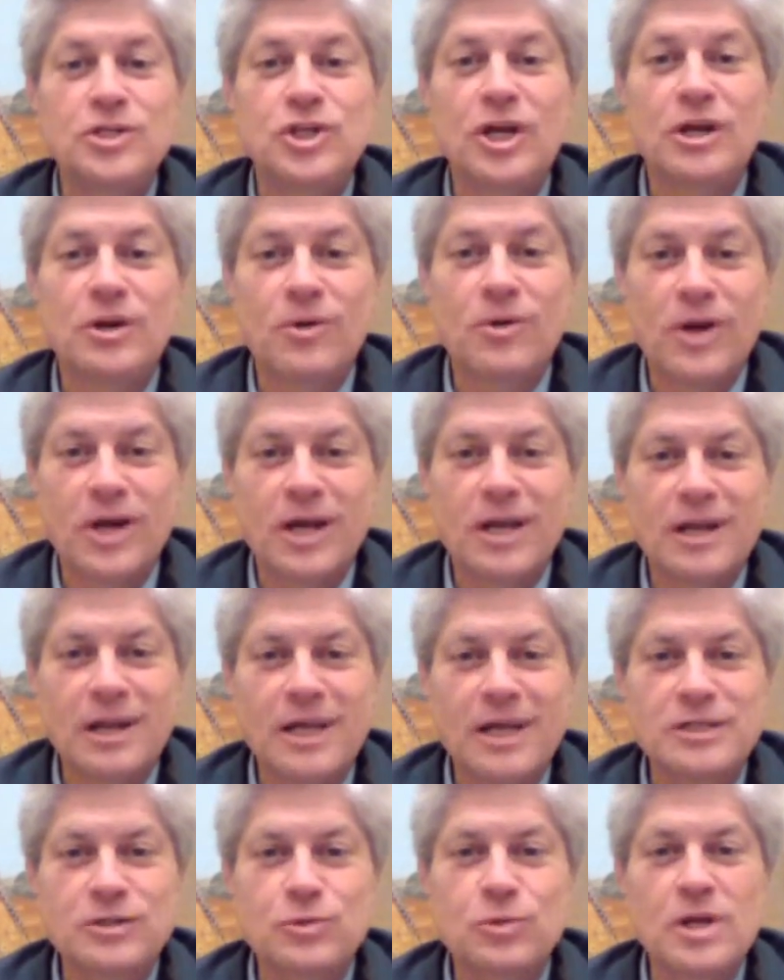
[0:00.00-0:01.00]

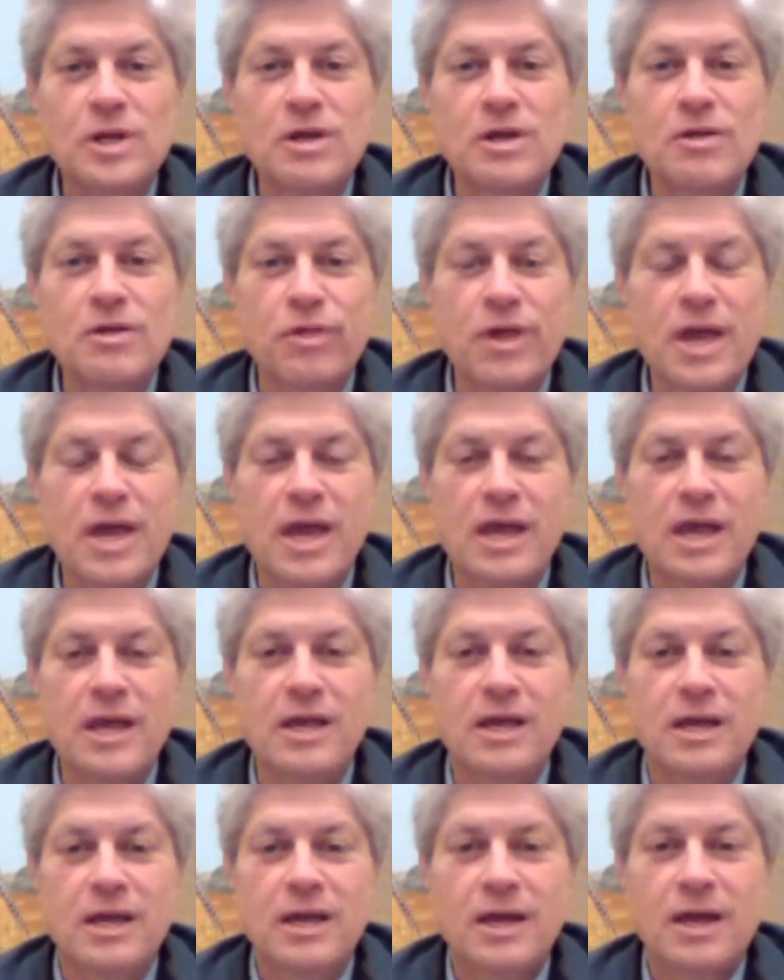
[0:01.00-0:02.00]
regenerate. Let's
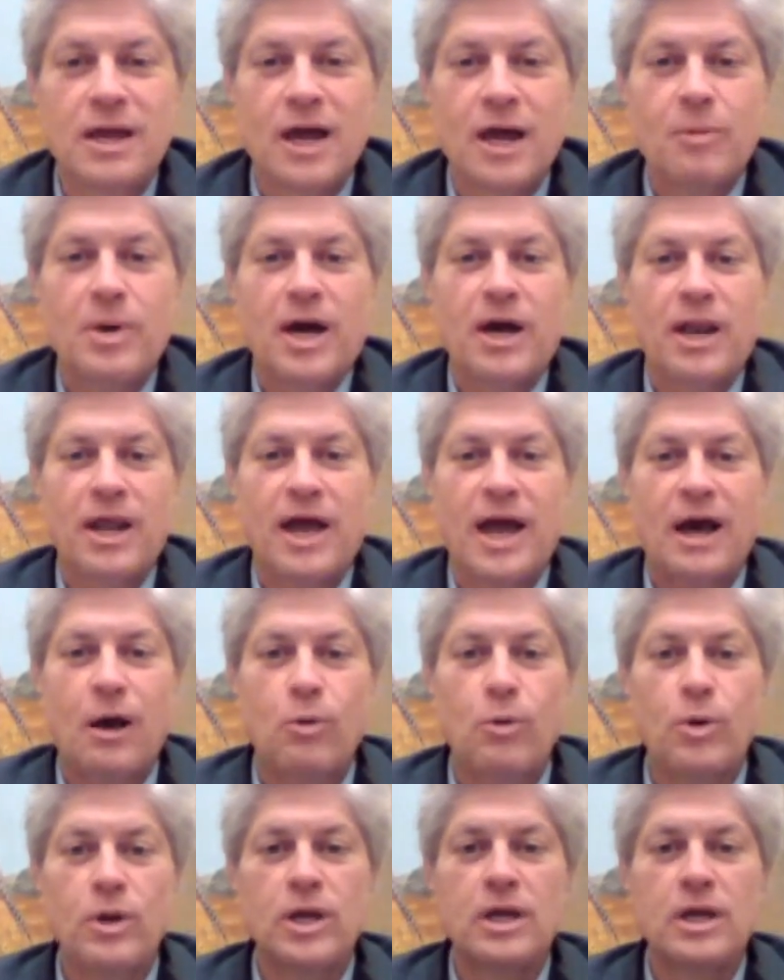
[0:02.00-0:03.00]
rethink about
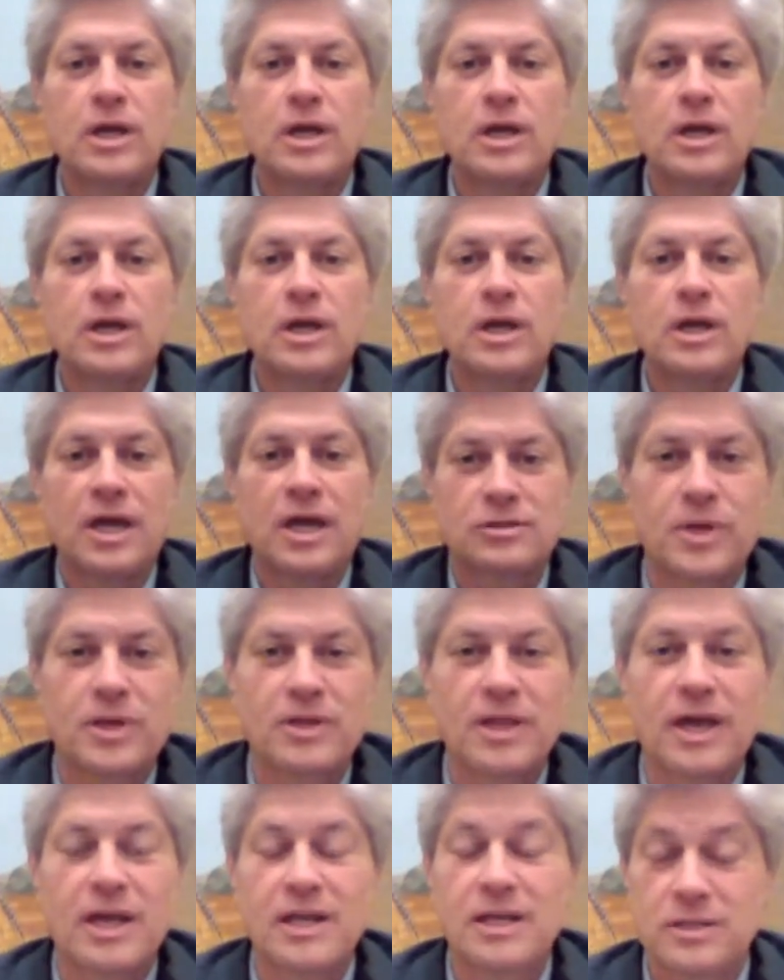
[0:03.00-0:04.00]
how we take
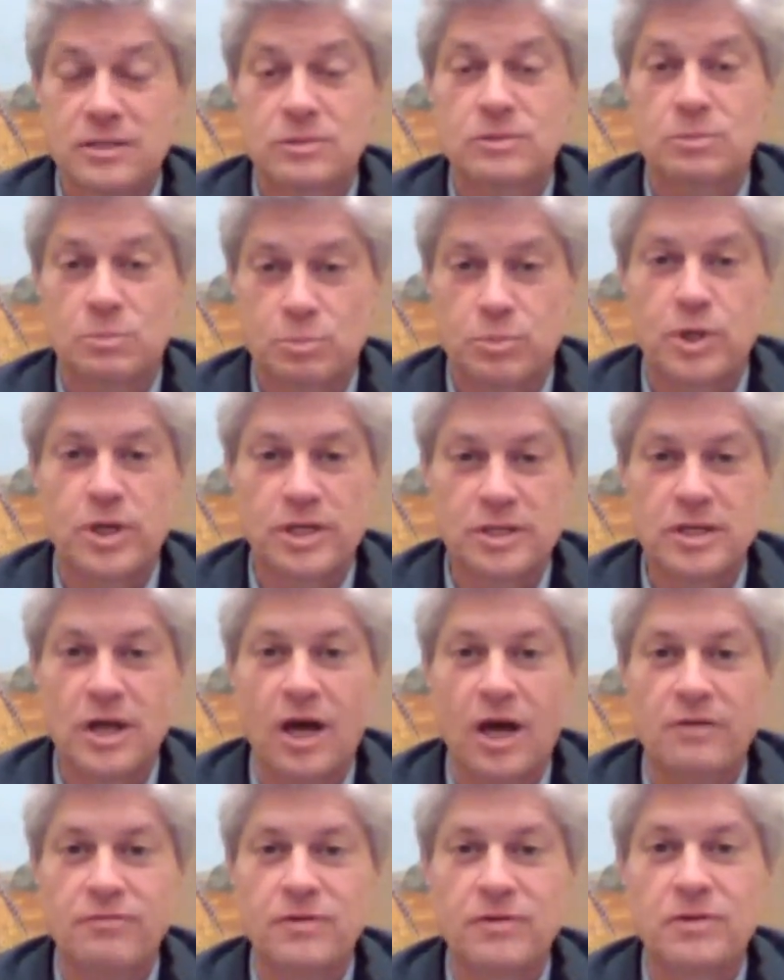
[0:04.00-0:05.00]
something that is pretty
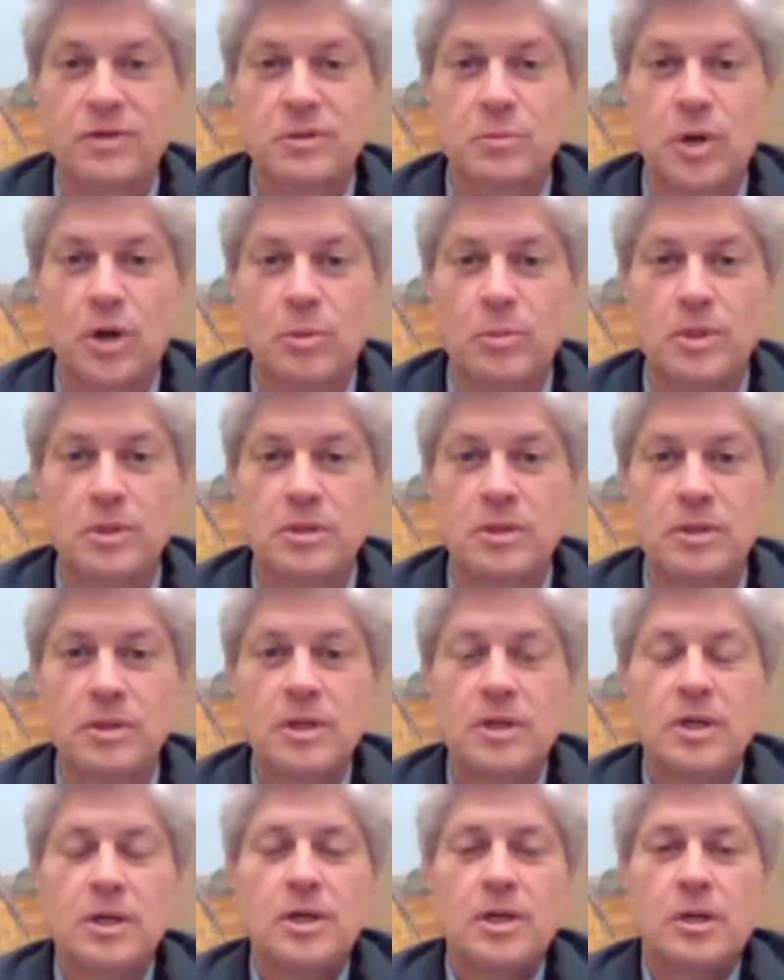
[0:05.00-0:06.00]
tough at the moment,
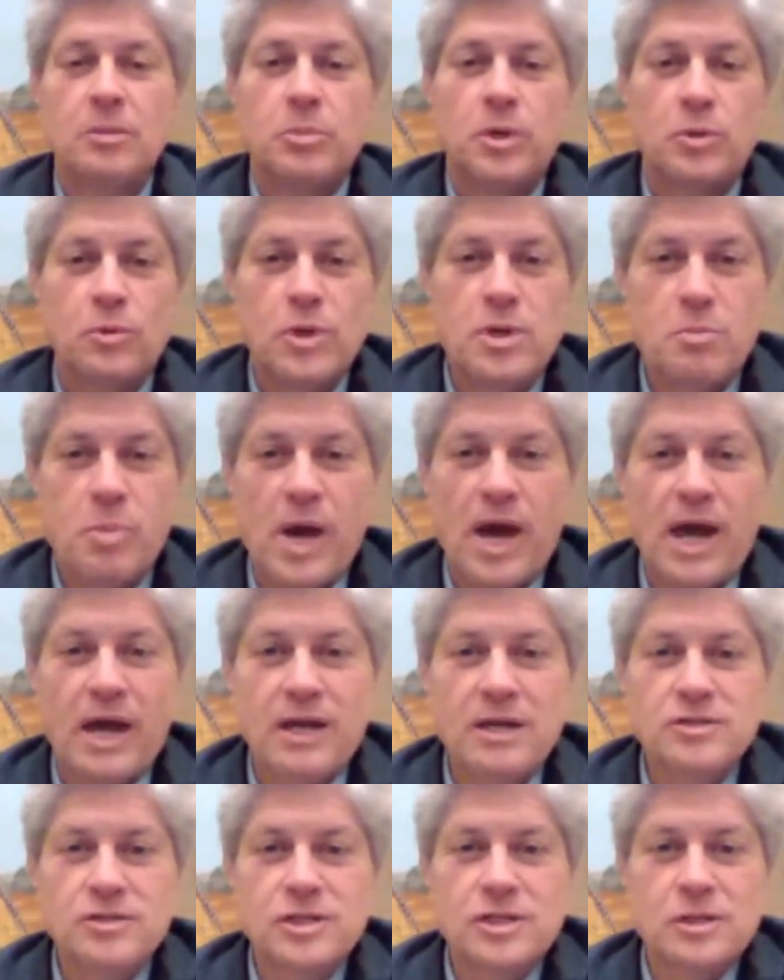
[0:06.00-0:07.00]
but
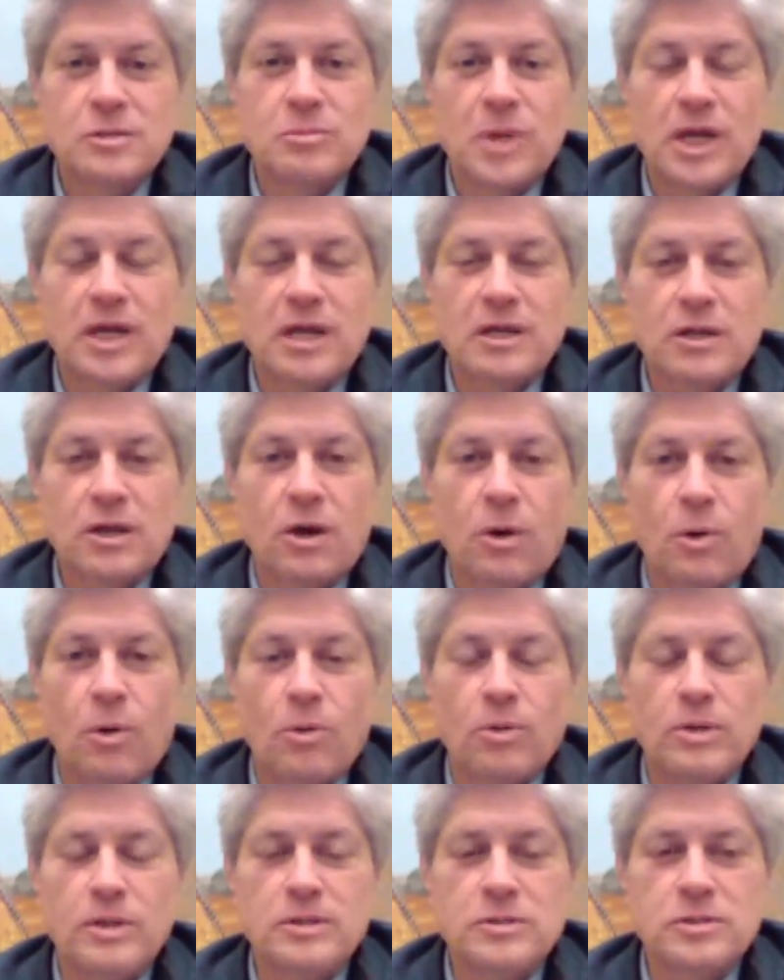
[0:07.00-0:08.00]
repackage it and make it whole.